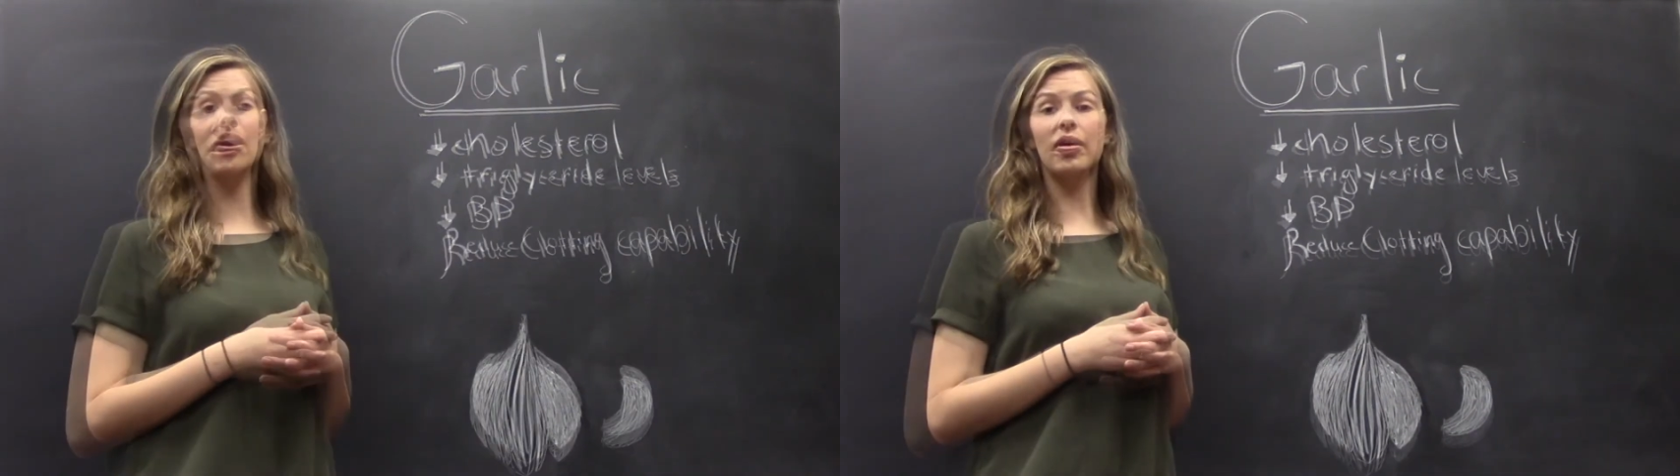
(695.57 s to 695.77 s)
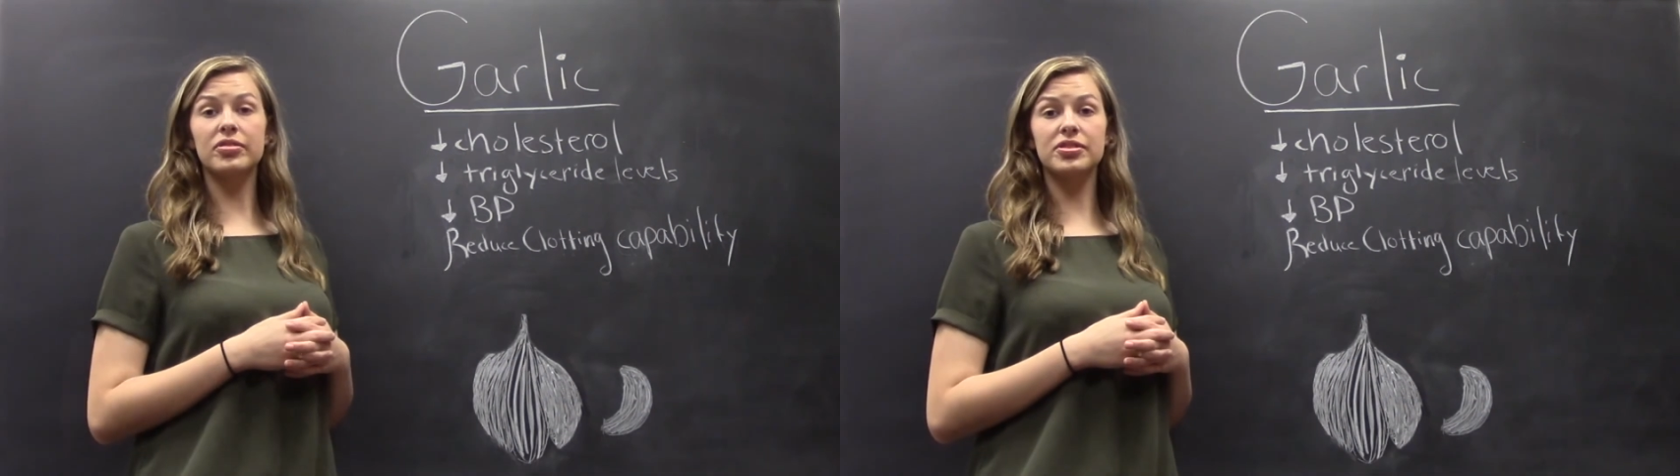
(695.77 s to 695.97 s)

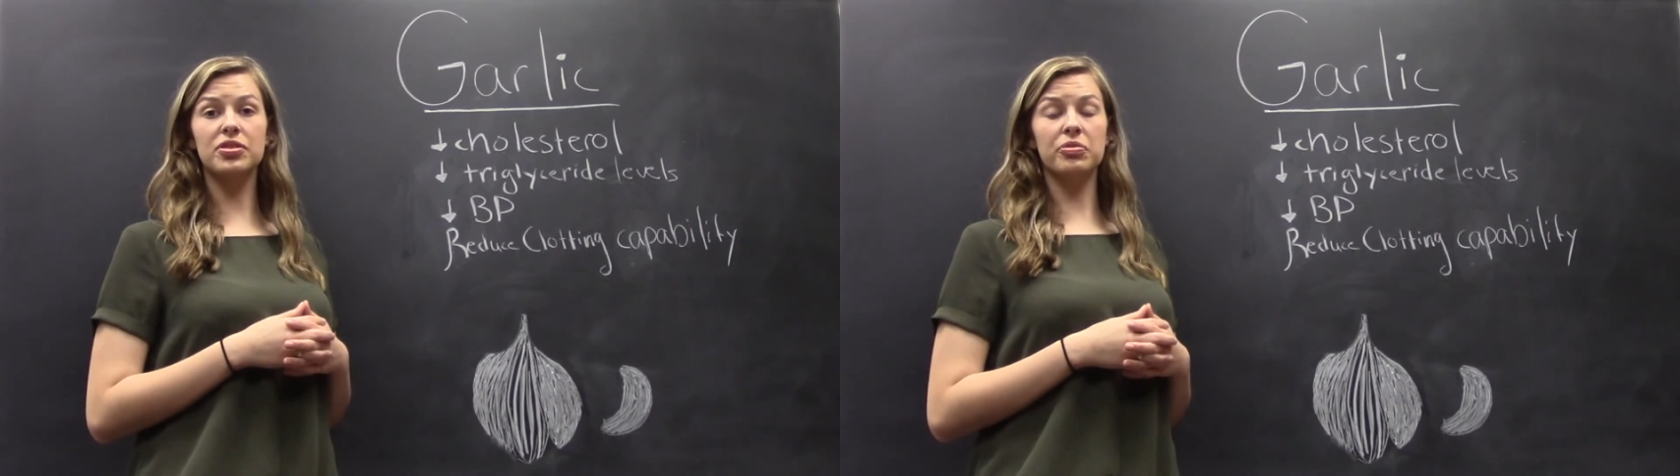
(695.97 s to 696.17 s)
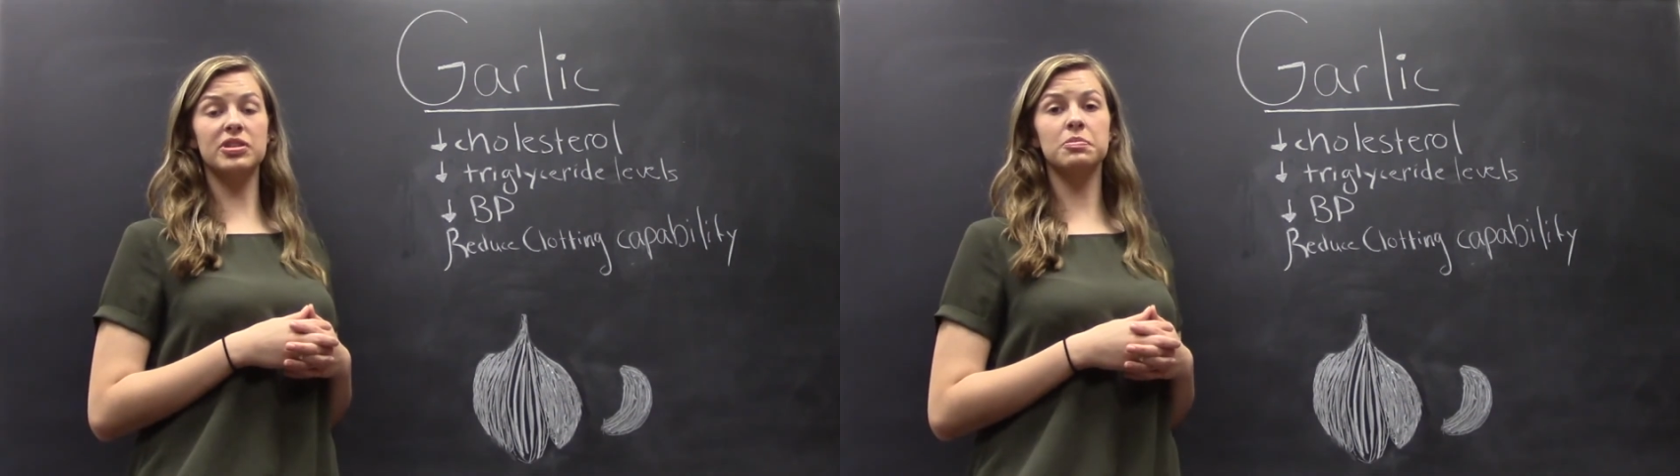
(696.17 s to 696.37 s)
Also,
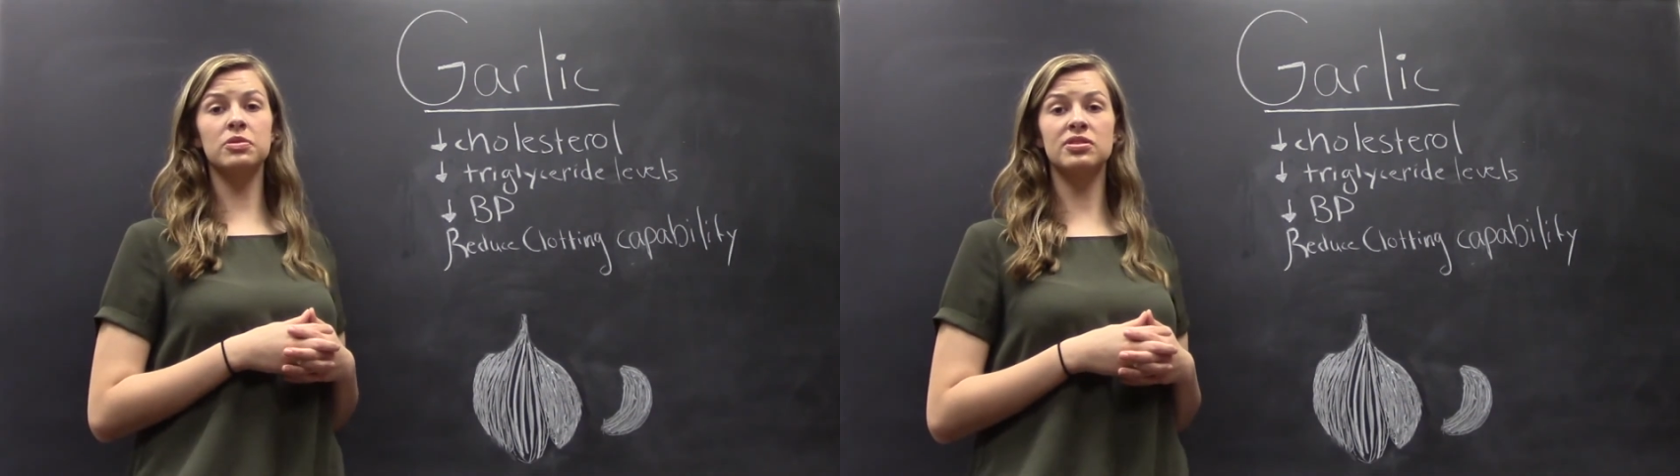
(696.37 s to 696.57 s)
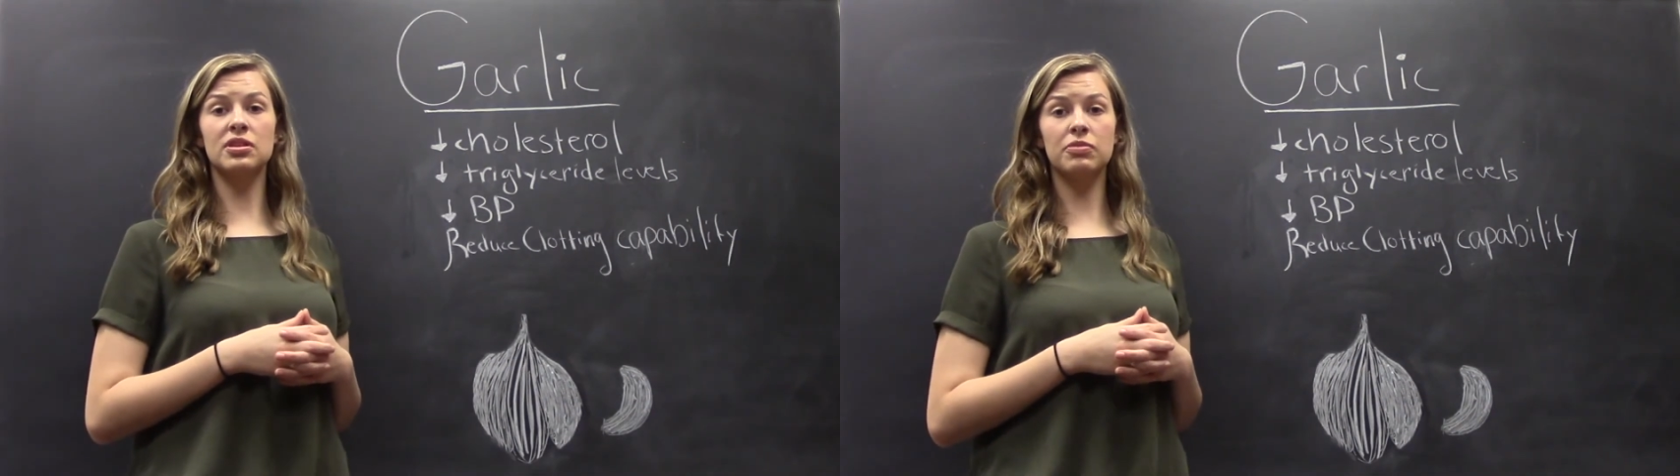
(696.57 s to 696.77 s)
you want to
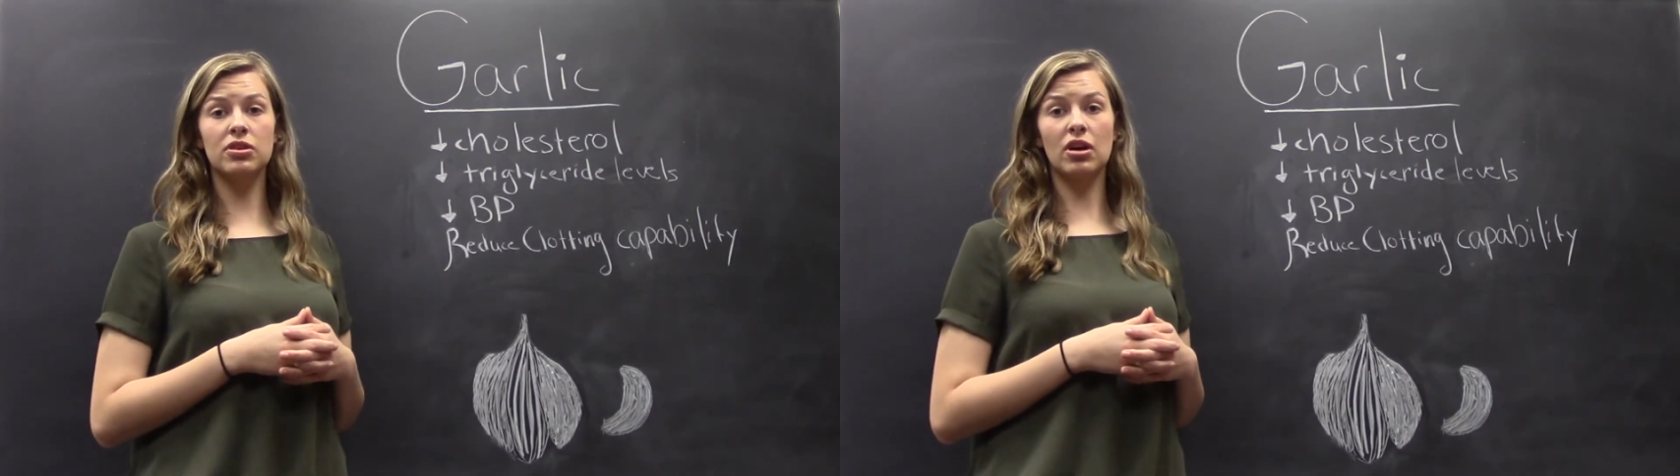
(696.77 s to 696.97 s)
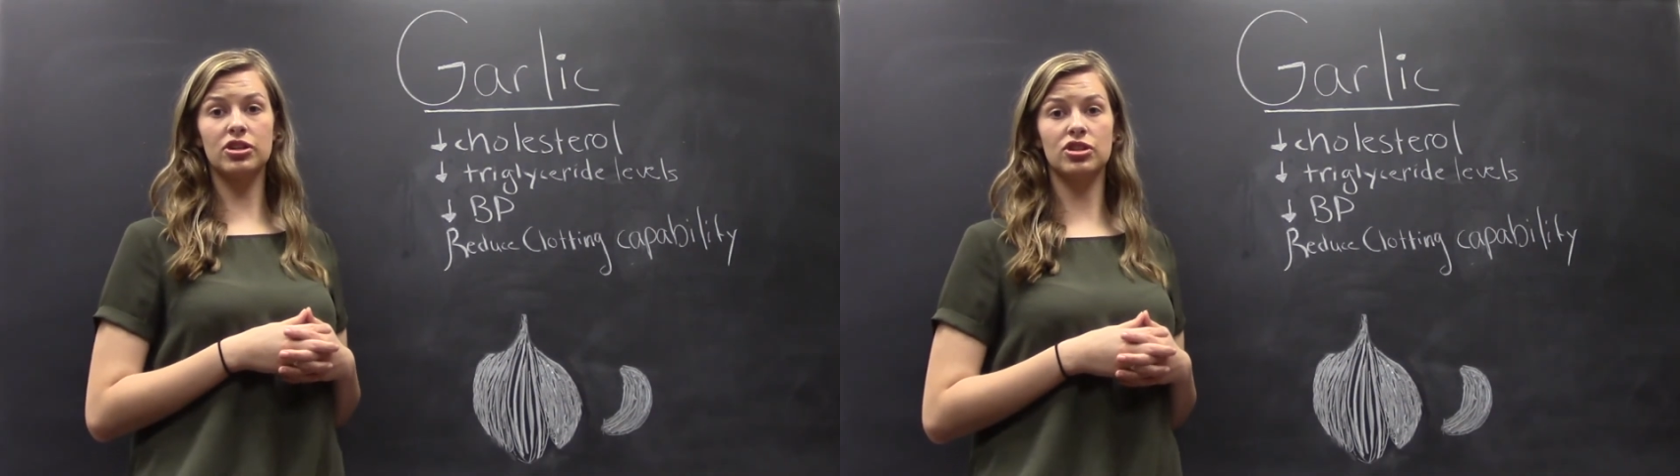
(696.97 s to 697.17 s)
proceed with
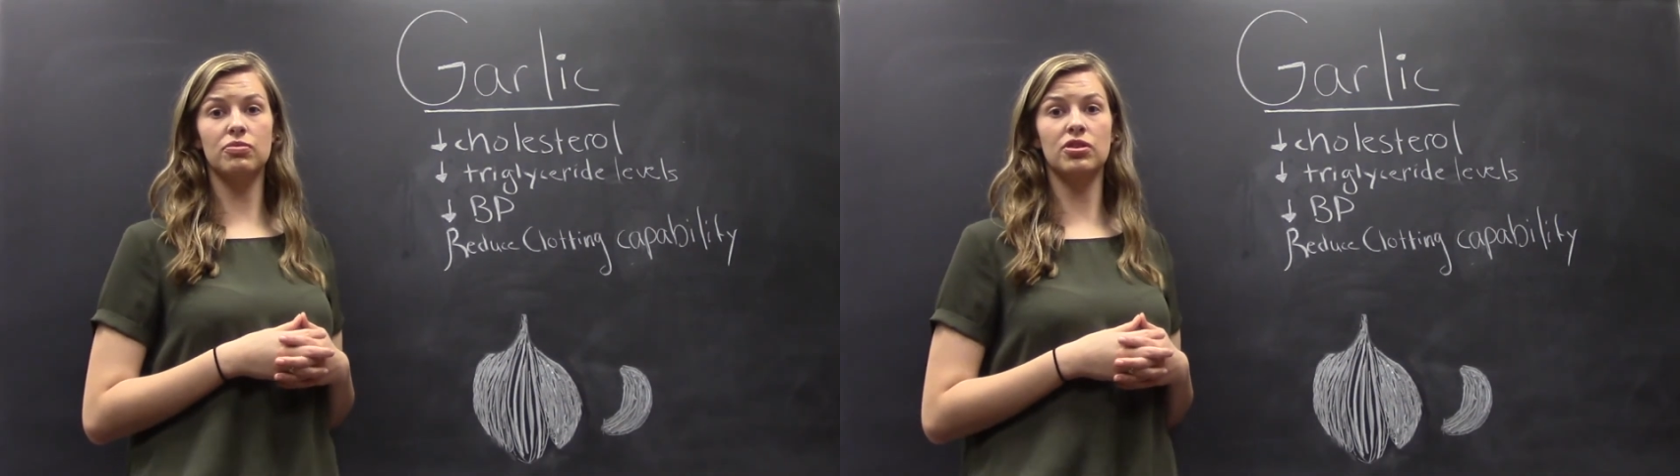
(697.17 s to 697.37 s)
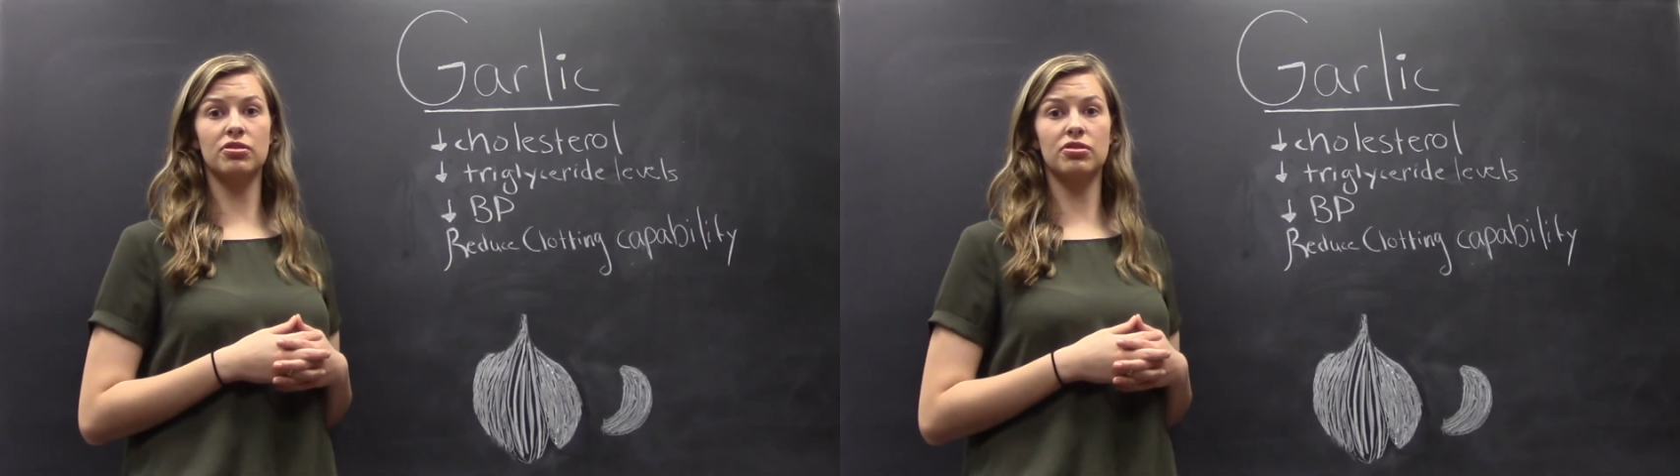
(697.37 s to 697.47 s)
caution when